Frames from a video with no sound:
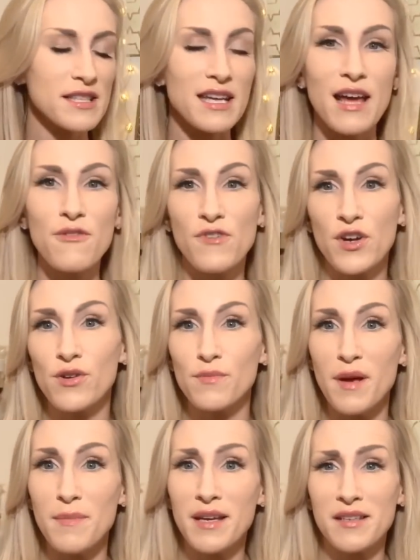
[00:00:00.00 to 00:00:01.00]
And I figured
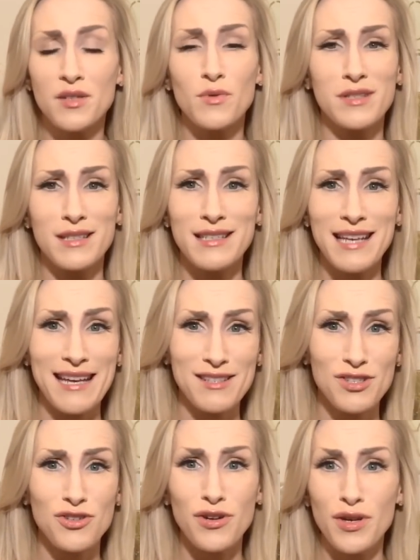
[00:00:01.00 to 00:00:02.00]
maybe because it was the tester,